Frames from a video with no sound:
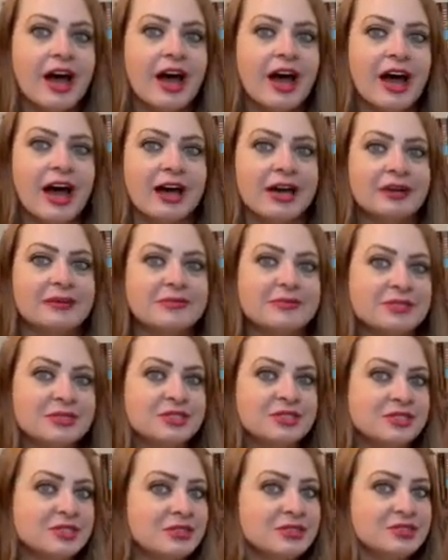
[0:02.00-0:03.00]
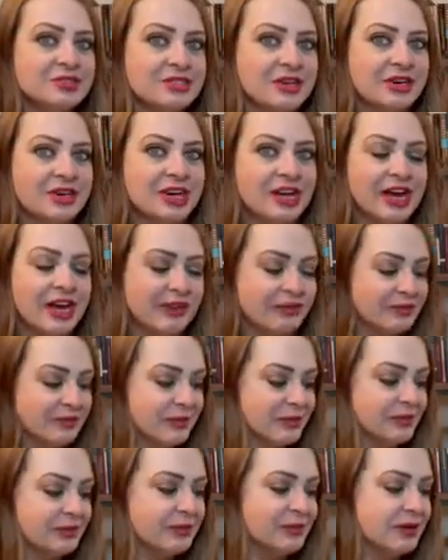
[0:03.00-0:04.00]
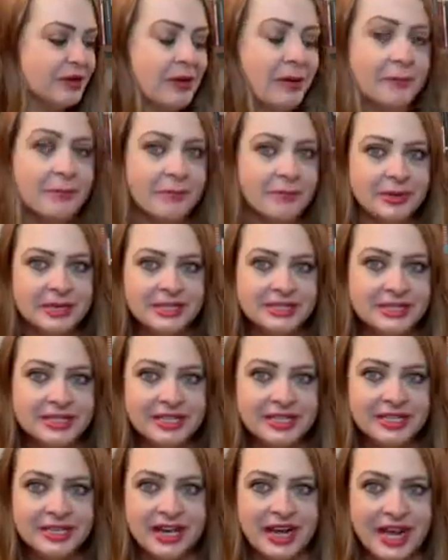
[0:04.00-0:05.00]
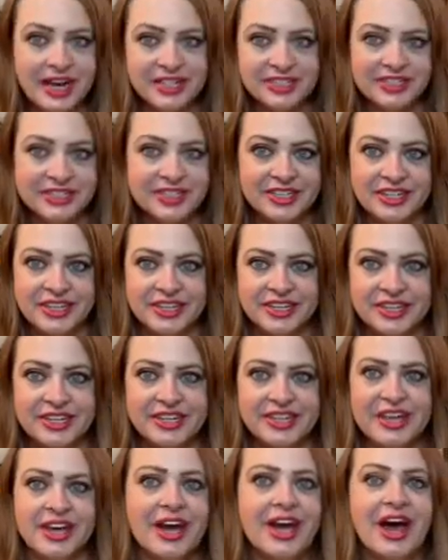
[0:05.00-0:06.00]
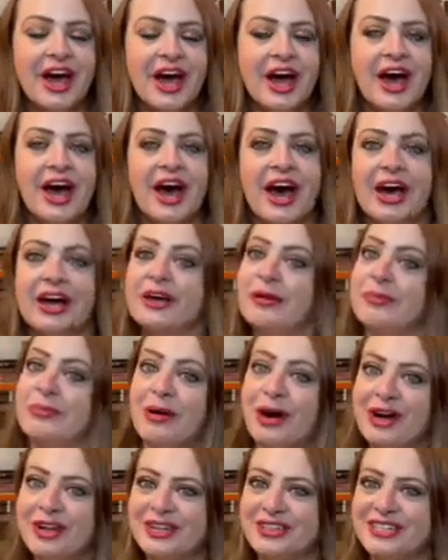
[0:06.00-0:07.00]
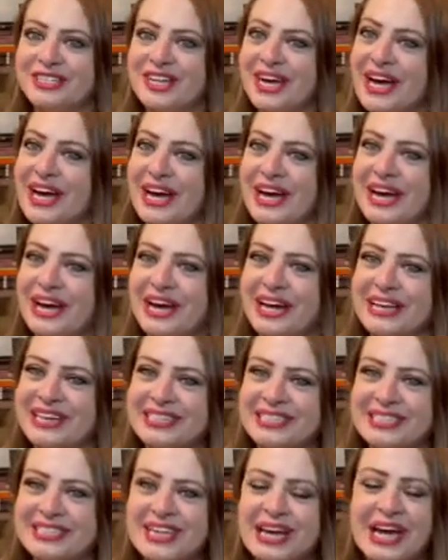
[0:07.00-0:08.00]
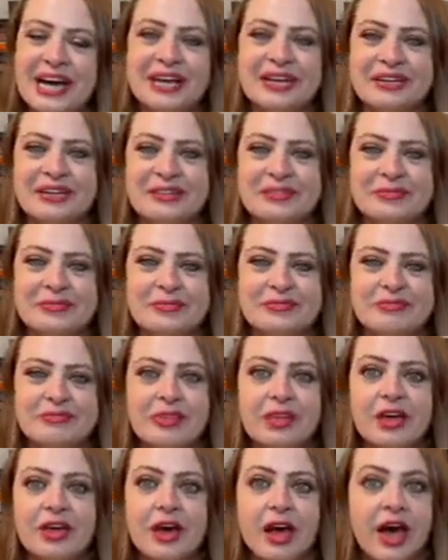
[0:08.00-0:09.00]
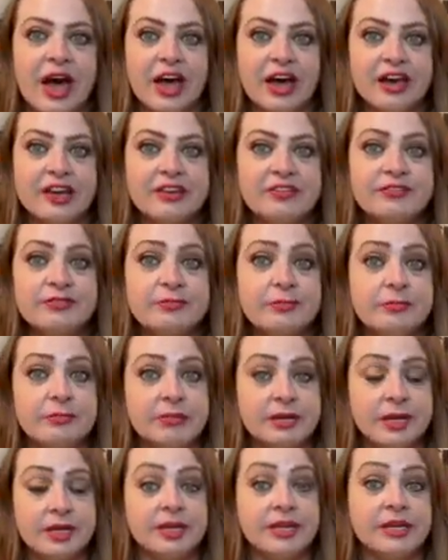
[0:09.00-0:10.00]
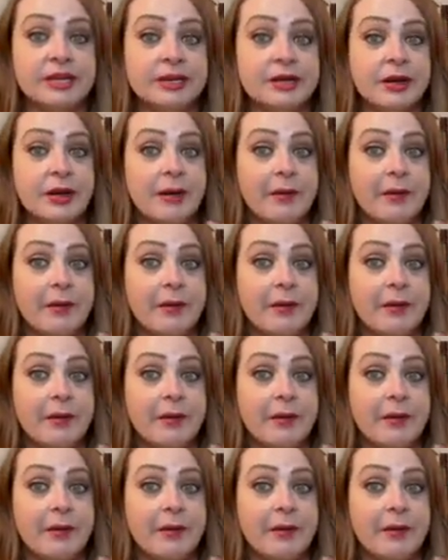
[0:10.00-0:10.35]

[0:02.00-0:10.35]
I'm so sorry. I've been missing in action. I apologize. I've been